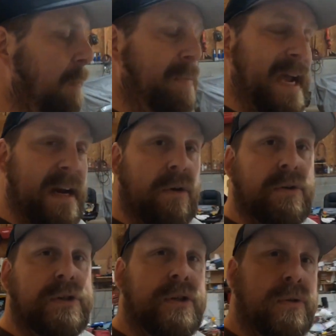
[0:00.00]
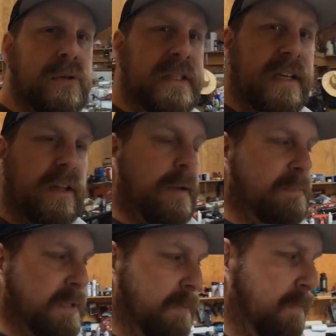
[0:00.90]
panels to seal up
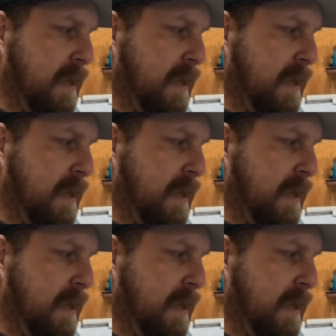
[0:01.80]
some